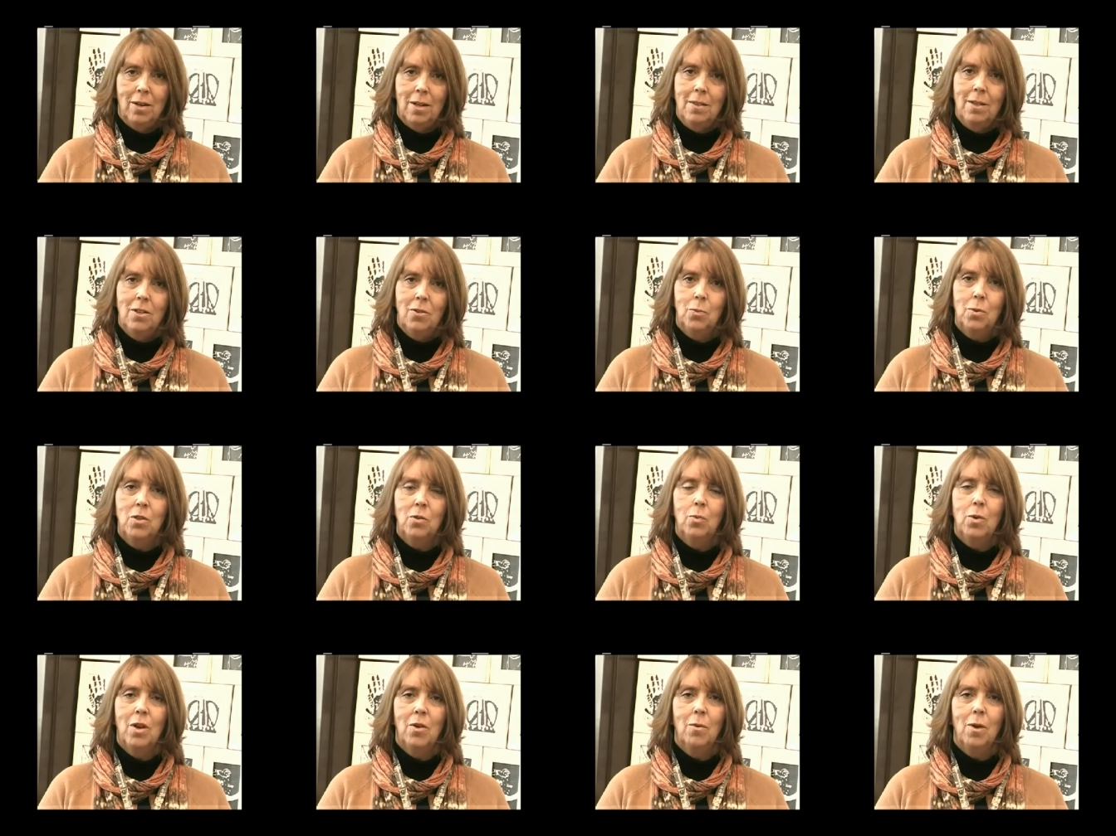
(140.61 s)
And this was
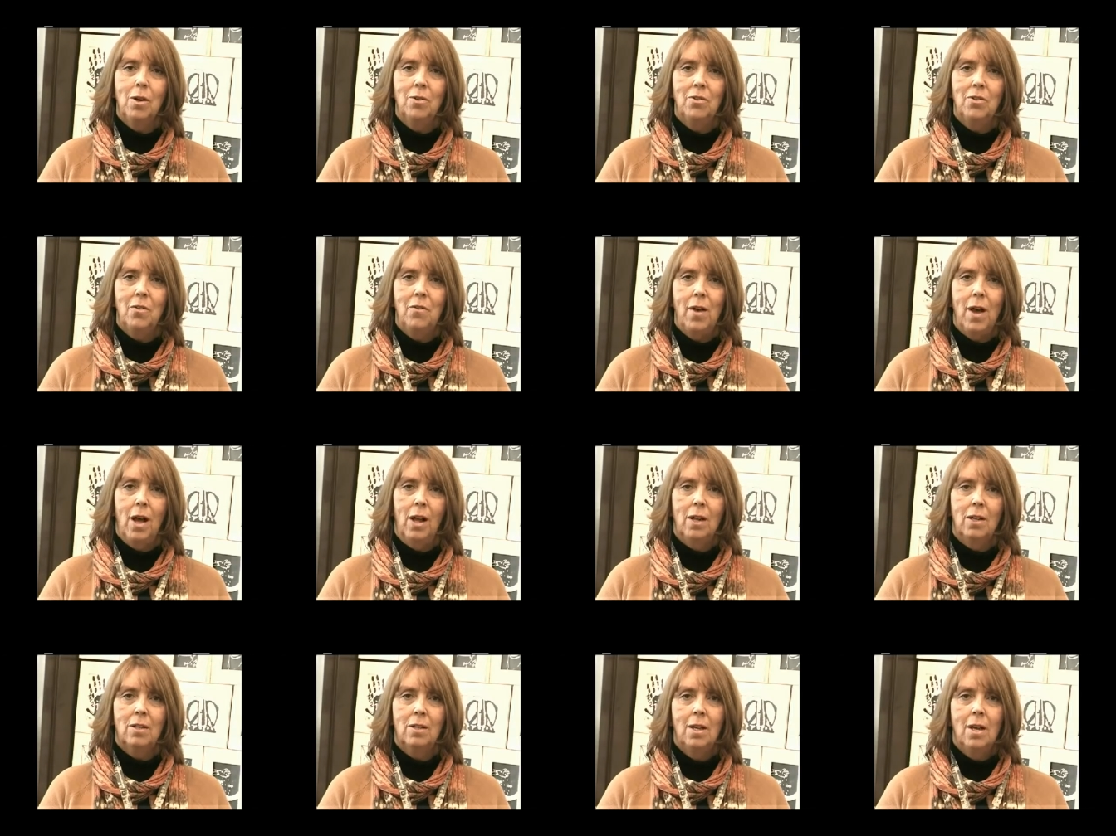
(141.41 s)
when
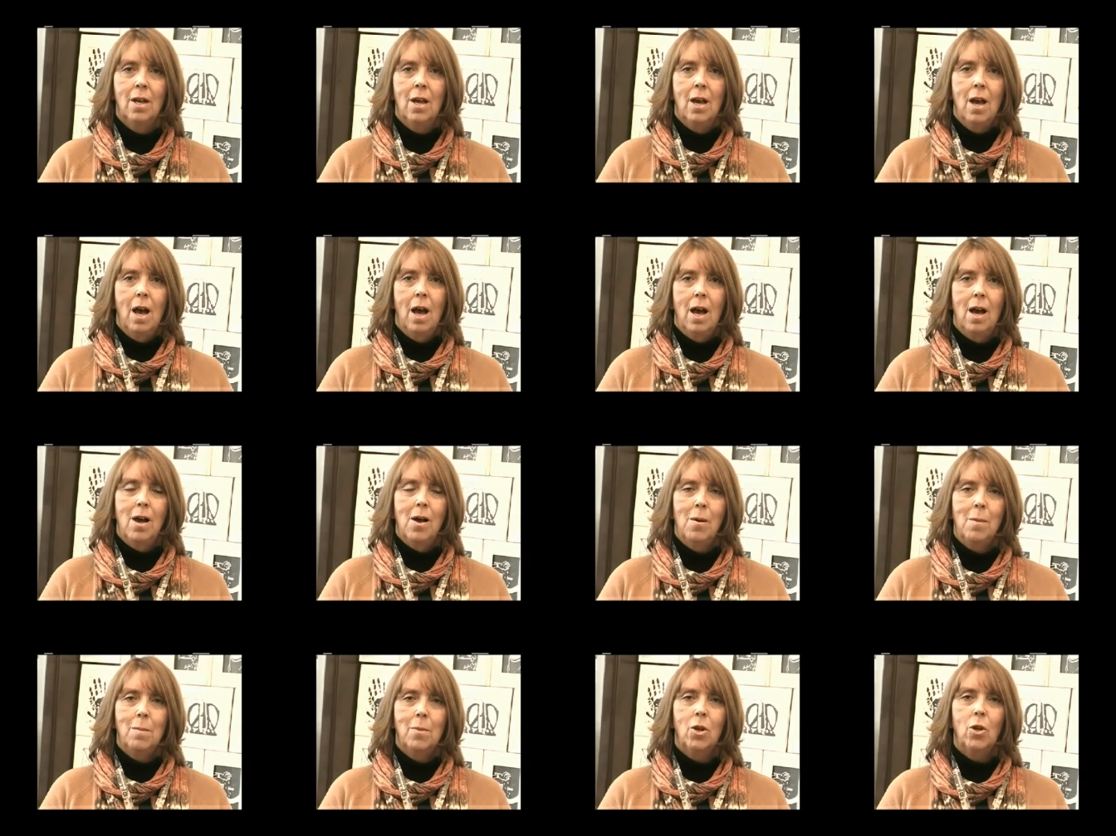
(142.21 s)
Roosevelt
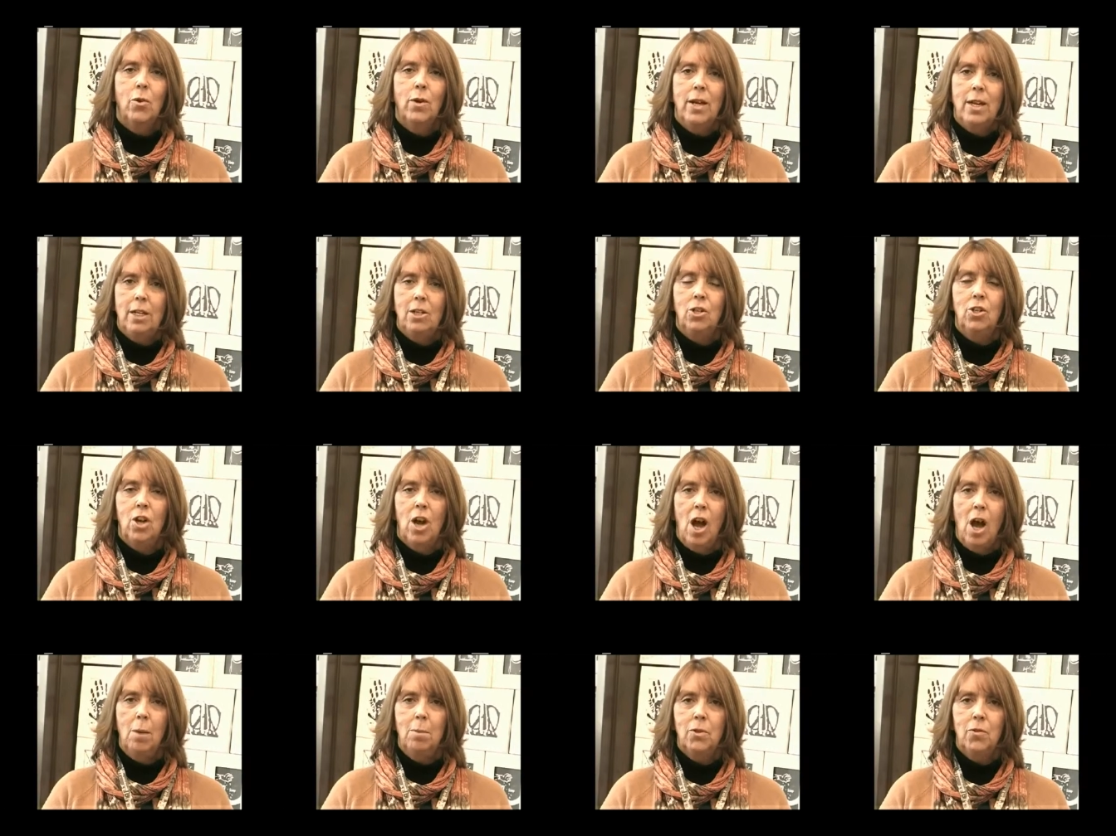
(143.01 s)
created
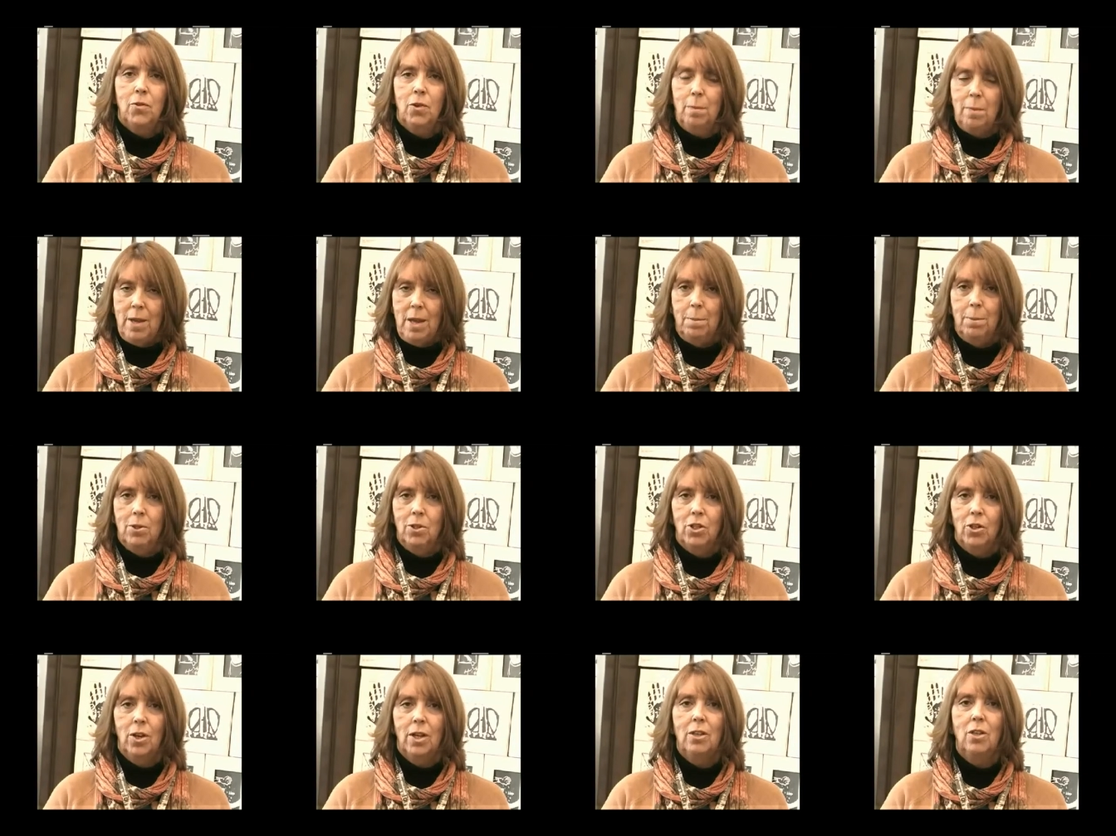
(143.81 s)
jobs for people
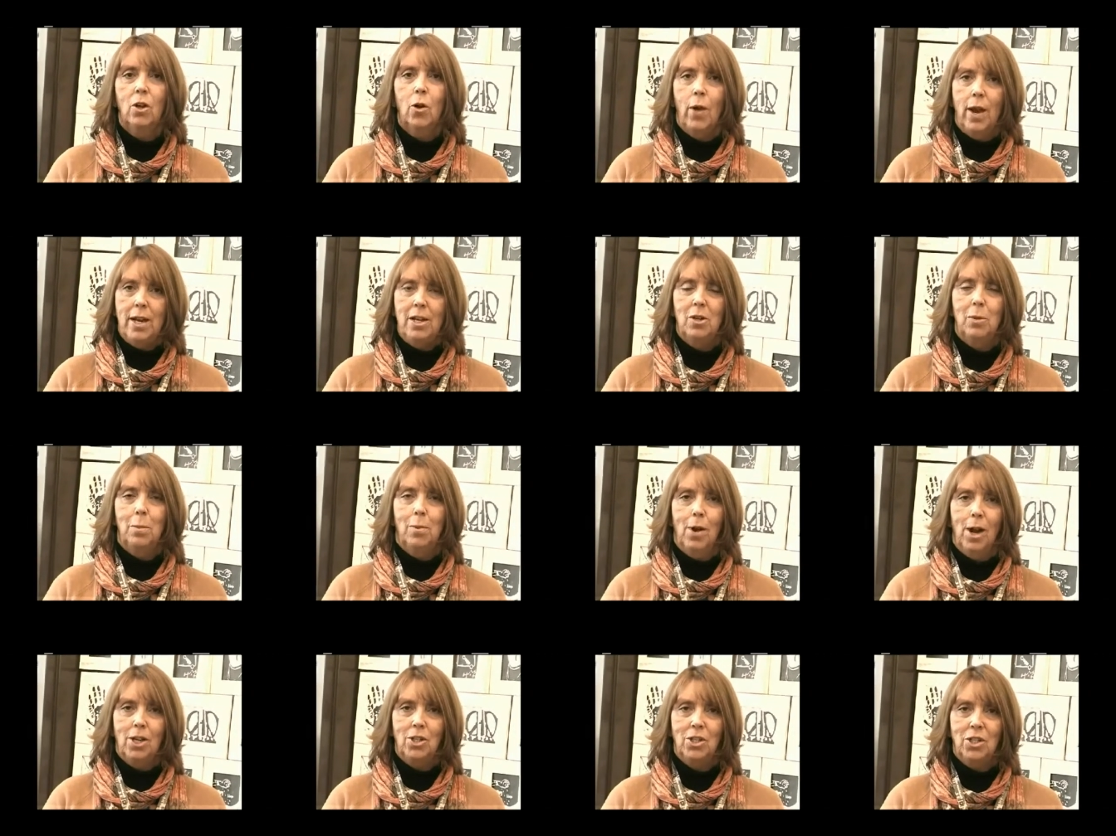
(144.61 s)
during the Great
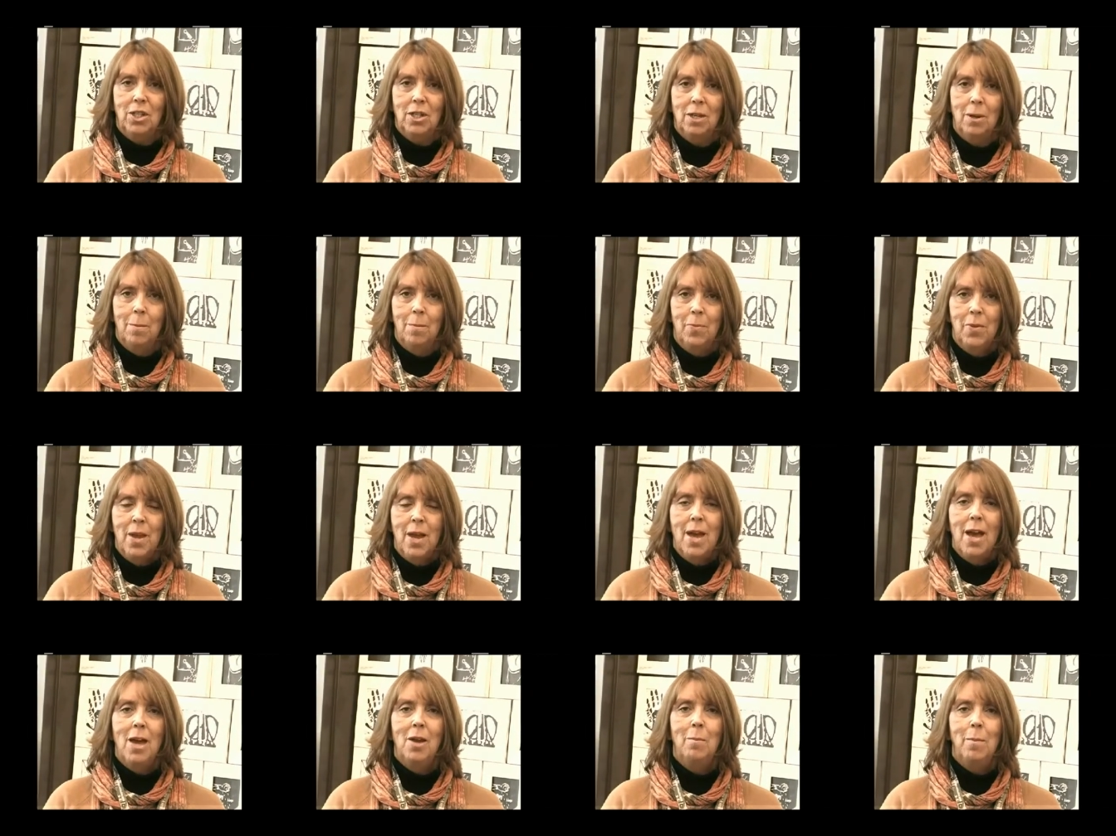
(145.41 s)
Depression,
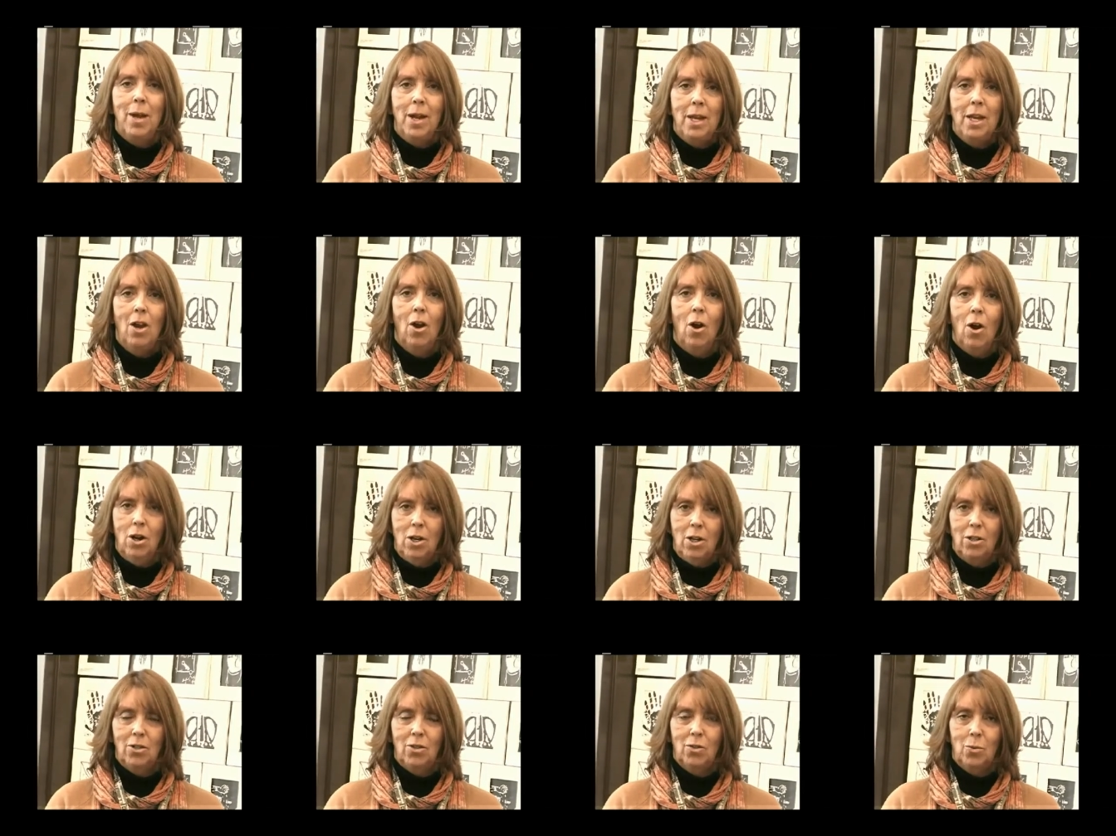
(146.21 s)
and many
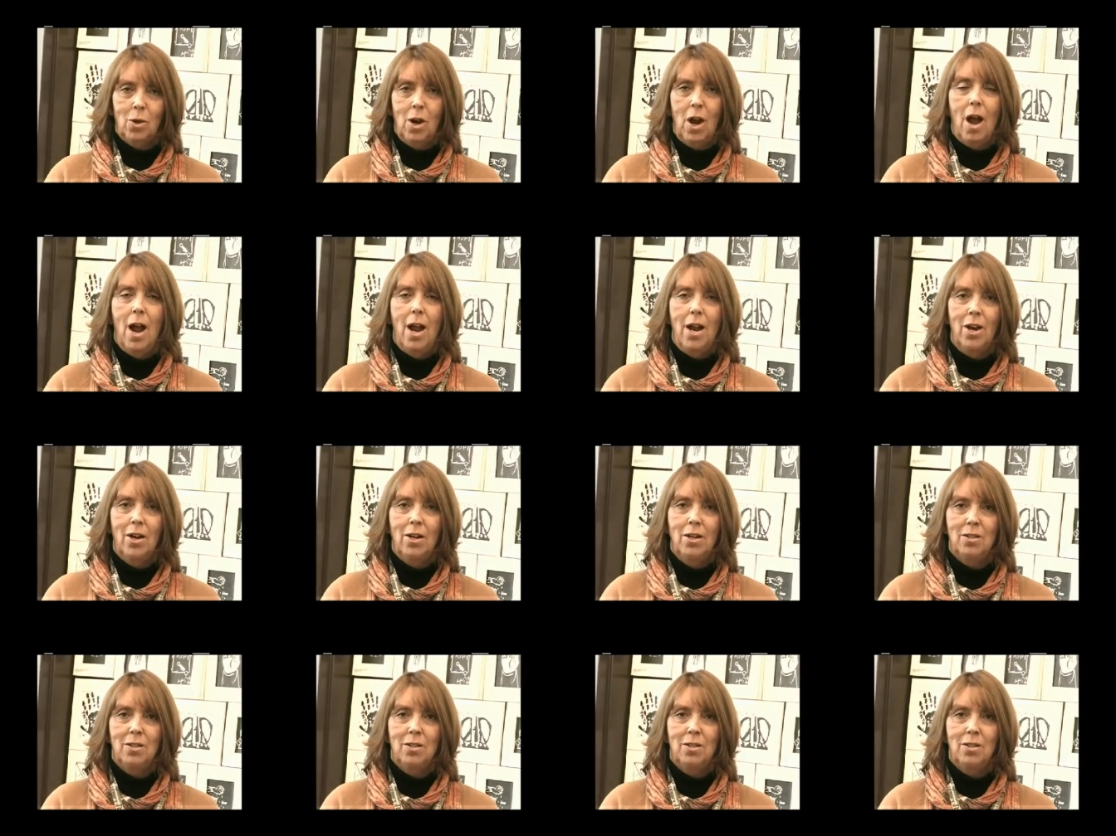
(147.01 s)
artists were hired.